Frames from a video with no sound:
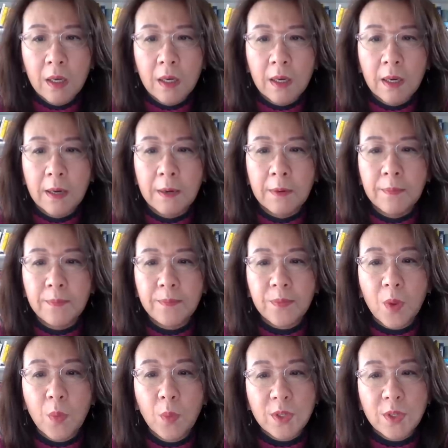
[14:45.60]

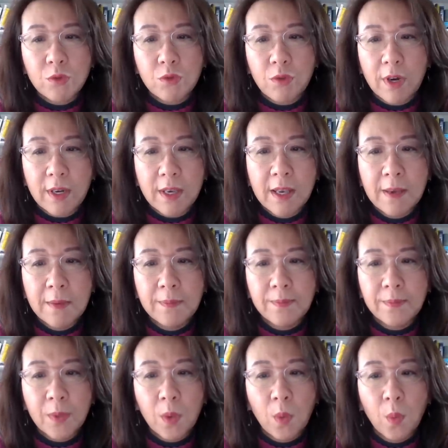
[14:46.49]
Um, what struck
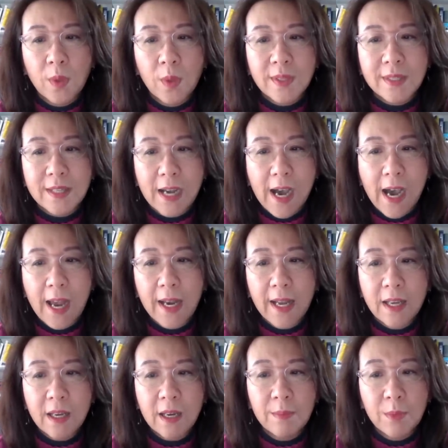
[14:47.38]
him was the
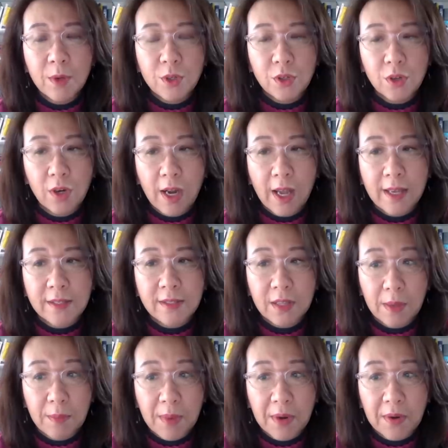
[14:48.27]
highly
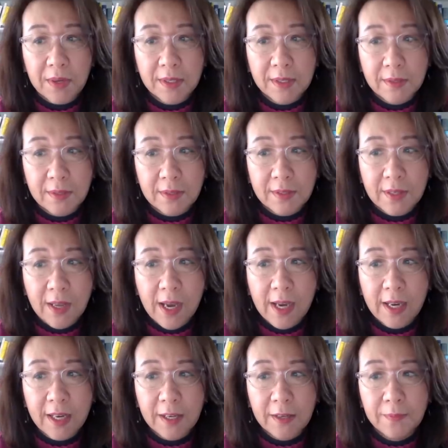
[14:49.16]
commercialized American
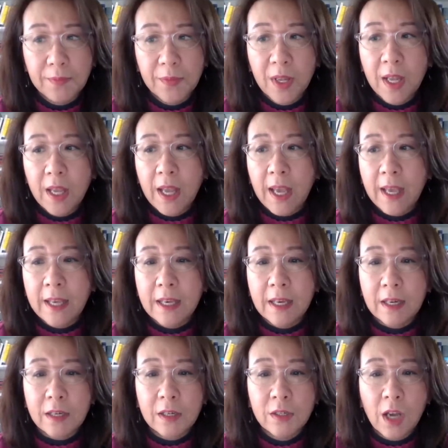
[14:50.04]
society, and
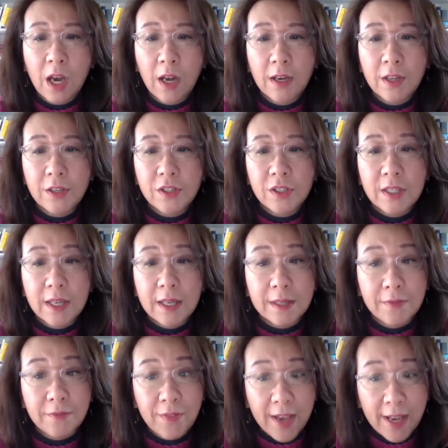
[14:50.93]
he acknowledged the
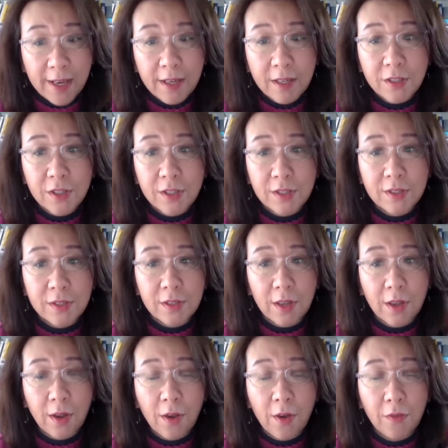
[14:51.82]
advantages
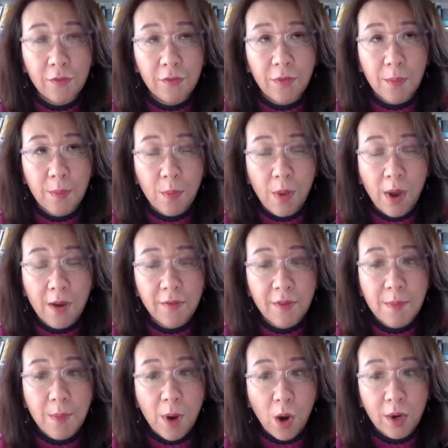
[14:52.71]
of, of
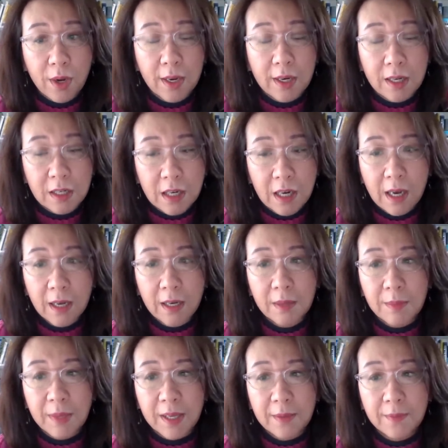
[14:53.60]
a market
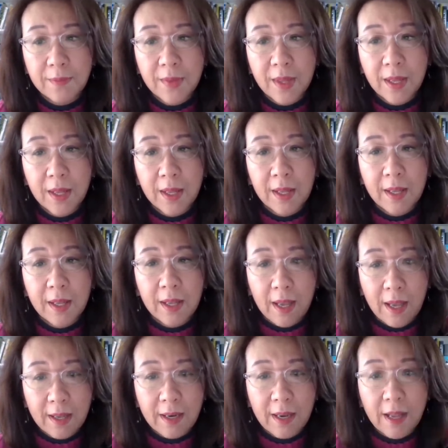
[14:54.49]
economy,
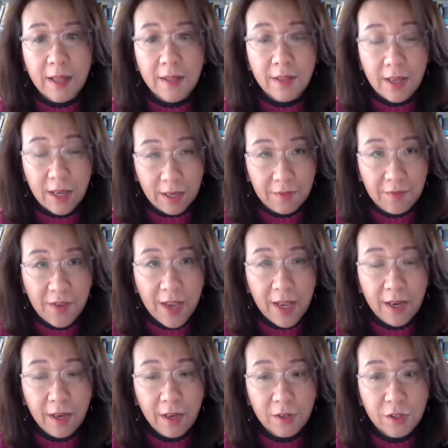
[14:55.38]
And, and the
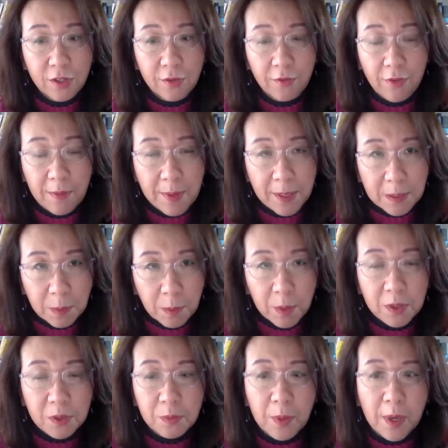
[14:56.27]
advantage from his
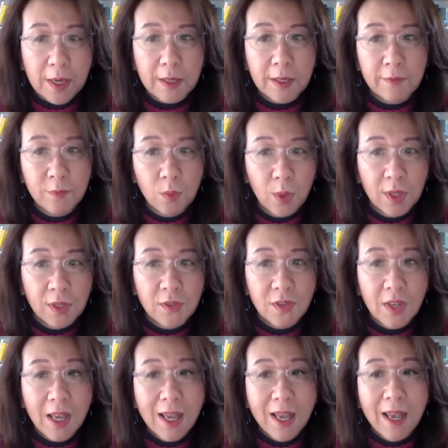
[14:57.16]
perspective
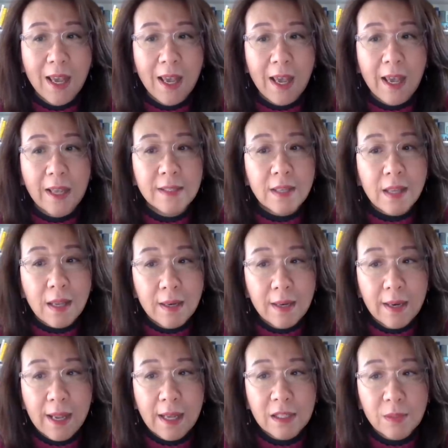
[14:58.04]
was it's
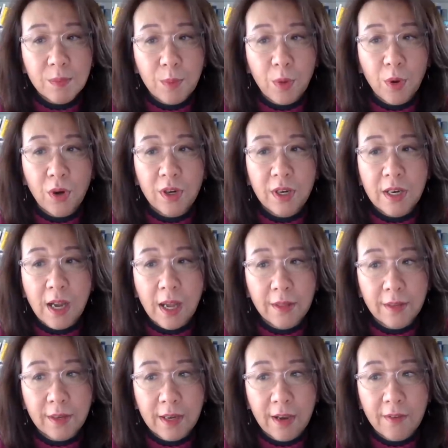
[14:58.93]
less burden
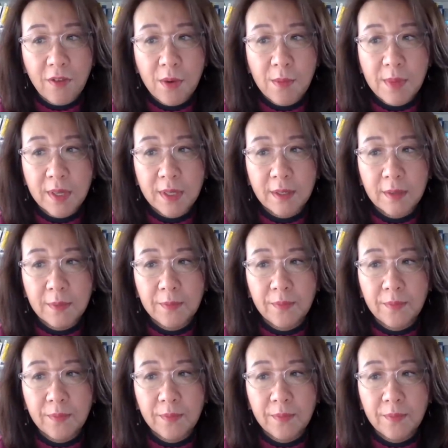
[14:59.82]
on the government,